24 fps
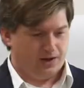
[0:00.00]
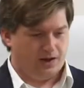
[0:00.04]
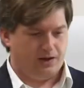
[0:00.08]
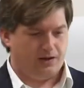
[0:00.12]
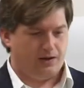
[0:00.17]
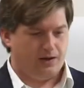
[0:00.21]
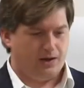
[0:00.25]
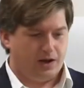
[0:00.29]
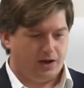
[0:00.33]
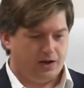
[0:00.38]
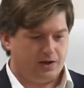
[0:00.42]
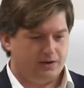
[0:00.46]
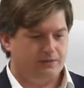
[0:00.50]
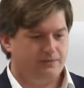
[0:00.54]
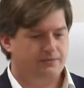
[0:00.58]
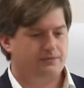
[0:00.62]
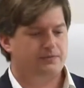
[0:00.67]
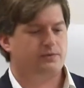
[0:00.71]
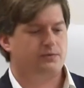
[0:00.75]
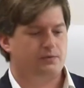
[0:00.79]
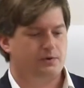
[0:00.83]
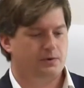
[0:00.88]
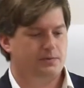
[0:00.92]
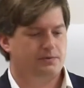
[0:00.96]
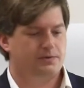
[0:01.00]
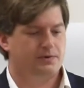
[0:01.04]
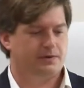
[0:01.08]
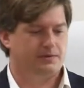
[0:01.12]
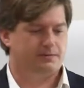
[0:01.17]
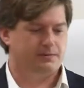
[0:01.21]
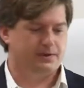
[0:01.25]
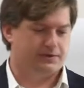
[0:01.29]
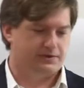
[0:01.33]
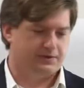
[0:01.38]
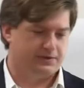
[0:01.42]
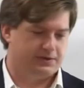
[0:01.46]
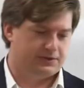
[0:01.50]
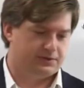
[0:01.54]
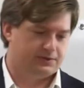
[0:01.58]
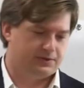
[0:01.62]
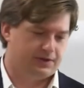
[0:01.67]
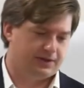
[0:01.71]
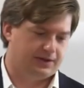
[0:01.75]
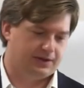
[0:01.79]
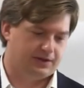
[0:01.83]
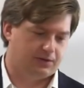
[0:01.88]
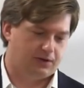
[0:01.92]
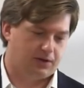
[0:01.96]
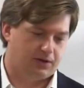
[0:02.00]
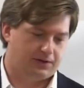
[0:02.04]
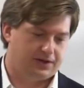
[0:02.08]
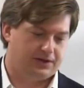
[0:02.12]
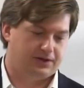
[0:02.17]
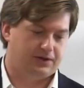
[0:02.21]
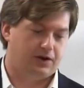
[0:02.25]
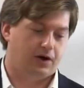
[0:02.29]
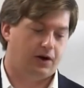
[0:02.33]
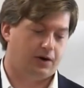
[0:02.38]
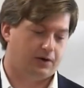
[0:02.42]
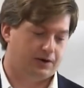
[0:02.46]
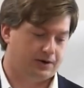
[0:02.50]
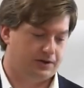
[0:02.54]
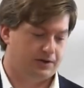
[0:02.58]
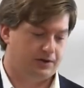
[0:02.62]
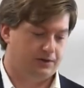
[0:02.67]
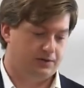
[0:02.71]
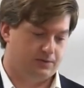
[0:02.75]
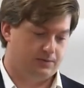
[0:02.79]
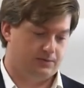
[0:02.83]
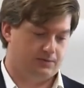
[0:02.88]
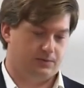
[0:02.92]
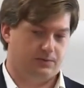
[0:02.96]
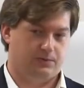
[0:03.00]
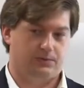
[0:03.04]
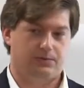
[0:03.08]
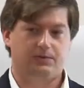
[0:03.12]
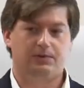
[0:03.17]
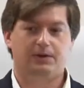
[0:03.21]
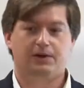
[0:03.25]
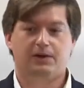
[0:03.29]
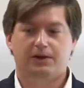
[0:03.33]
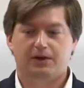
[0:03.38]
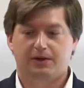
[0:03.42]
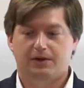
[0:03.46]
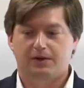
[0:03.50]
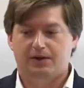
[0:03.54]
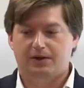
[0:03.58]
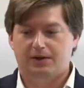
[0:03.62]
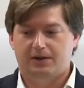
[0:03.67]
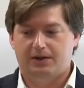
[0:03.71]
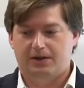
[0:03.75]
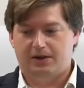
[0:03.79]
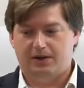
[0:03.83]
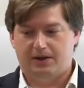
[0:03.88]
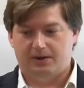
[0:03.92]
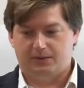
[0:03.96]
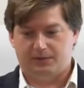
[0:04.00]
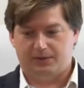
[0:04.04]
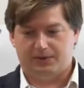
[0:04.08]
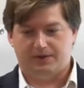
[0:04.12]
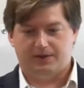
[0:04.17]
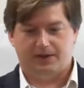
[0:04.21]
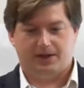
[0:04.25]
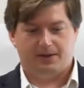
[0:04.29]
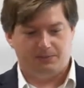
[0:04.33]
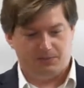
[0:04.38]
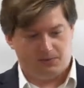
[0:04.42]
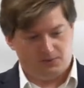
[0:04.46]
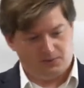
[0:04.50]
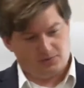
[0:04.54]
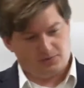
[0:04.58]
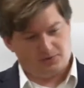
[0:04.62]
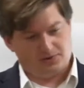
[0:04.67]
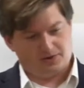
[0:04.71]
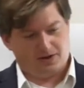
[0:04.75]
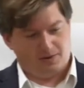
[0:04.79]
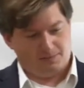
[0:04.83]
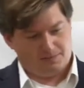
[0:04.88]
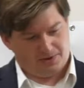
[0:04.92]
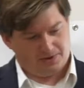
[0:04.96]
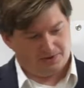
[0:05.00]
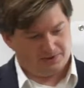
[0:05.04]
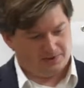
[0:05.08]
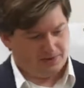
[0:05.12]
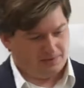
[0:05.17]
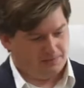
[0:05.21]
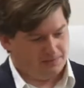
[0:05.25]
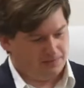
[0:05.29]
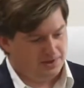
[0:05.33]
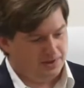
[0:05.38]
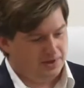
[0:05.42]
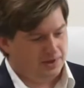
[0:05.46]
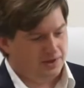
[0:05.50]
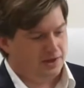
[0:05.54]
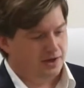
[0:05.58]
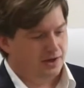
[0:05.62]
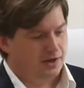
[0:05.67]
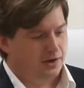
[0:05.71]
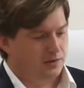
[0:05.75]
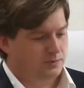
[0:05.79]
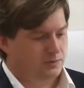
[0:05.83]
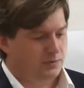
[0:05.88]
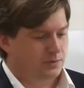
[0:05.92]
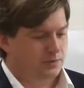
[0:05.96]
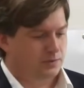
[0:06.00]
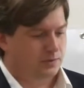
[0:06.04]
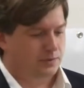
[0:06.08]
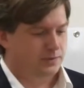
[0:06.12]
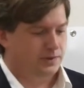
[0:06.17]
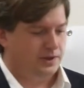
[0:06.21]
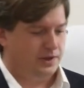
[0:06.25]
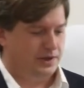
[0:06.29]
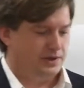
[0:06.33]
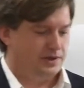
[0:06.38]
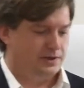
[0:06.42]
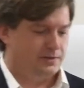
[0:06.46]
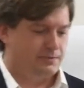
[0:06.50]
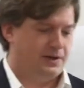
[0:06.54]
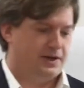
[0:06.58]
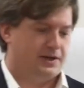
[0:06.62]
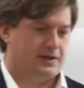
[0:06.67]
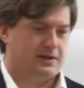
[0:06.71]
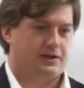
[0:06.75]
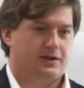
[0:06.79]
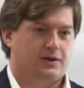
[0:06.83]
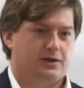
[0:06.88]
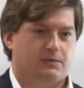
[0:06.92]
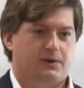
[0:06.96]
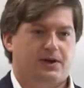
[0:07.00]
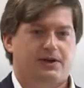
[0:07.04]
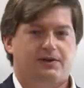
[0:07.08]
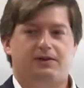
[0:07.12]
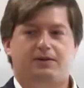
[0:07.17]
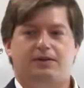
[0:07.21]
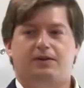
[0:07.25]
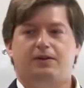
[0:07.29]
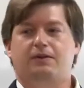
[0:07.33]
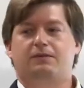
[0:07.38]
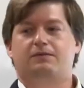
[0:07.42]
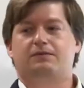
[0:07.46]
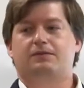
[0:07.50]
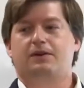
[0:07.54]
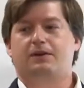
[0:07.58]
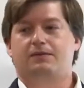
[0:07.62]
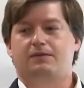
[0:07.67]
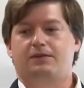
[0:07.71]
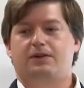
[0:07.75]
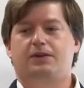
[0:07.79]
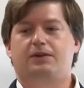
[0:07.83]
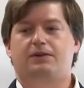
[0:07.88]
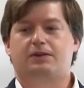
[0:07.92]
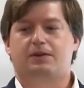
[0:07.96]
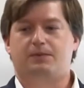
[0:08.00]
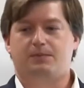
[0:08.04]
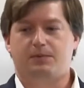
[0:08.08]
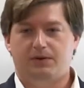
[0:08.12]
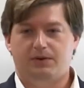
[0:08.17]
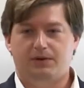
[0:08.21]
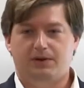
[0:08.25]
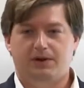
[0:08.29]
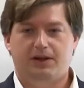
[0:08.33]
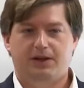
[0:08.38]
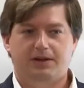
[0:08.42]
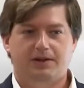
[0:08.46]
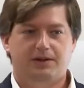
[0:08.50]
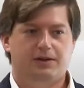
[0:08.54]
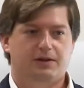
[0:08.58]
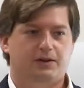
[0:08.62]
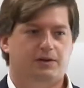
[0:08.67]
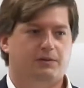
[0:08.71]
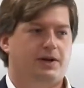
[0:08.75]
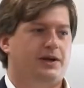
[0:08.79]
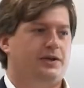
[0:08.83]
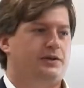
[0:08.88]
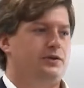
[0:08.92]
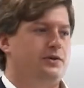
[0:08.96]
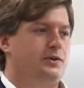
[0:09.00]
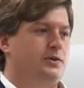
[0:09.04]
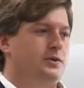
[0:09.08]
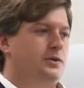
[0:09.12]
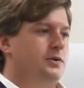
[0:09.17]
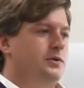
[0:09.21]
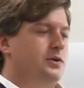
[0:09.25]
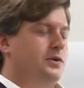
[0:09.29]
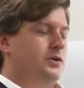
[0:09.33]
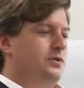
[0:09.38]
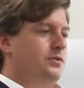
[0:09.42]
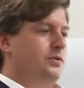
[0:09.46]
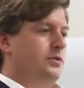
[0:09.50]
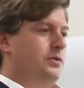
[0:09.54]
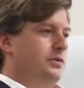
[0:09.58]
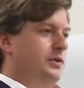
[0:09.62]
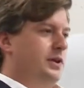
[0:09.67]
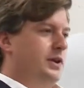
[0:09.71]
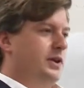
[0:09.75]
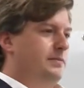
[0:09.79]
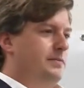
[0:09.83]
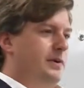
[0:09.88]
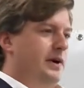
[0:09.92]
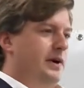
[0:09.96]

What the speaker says: a lot of groups and special interests that are already targeting home rule, Reclaim New York among them. Home rule is basically your right to self-govern in your communities, your right to control things